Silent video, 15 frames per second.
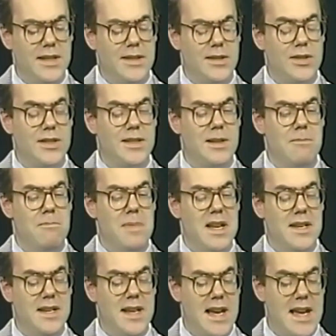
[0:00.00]
It's just a
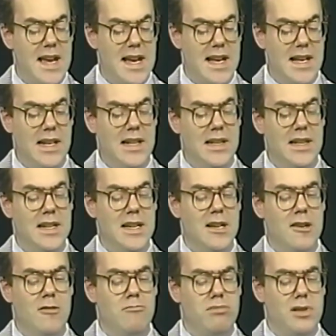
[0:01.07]
banal,
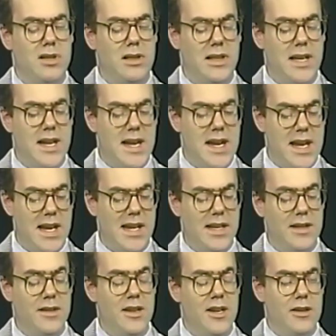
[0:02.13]

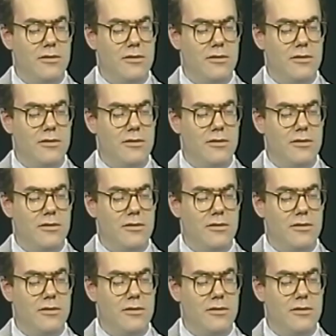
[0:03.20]
plain